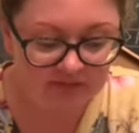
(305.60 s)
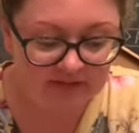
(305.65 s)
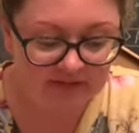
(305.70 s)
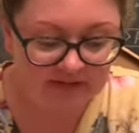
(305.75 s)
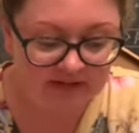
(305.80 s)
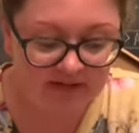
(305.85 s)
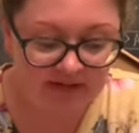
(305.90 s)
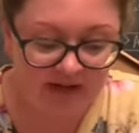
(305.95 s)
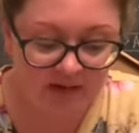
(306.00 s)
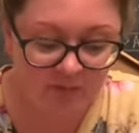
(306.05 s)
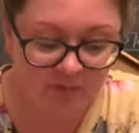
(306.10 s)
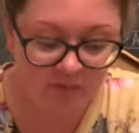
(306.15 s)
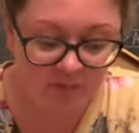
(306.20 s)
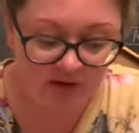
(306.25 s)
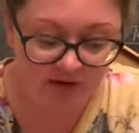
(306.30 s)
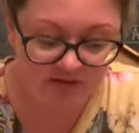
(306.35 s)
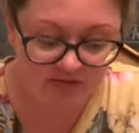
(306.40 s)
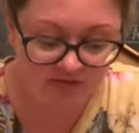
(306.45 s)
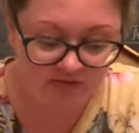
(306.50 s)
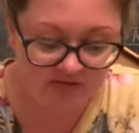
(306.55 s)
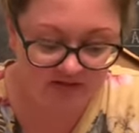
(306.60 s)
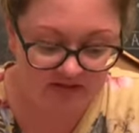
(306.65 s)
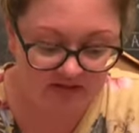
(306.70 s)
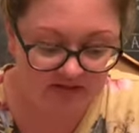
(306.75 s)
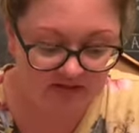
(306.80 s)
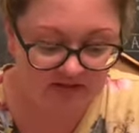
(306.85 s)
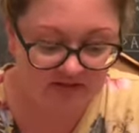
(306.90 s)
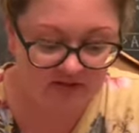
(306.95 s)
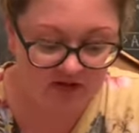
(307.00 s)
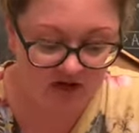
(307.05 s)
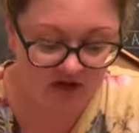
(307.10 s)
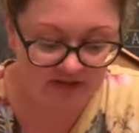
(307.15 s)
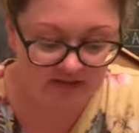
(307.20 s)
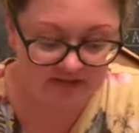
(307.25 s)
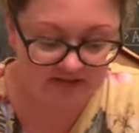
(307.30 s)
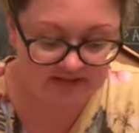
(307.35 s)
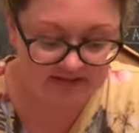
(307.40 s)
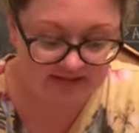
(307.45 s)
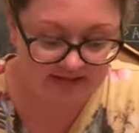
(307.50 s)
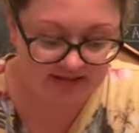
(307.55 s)
At breakfast, Donna
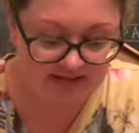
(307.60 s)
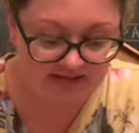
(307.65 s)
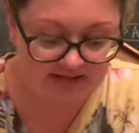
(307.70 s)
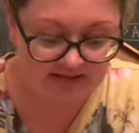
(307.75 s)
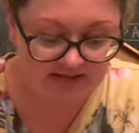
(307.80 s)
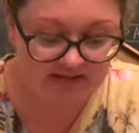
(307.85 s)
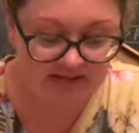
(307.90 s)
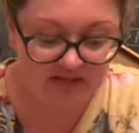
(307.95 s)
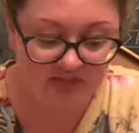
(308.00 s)
said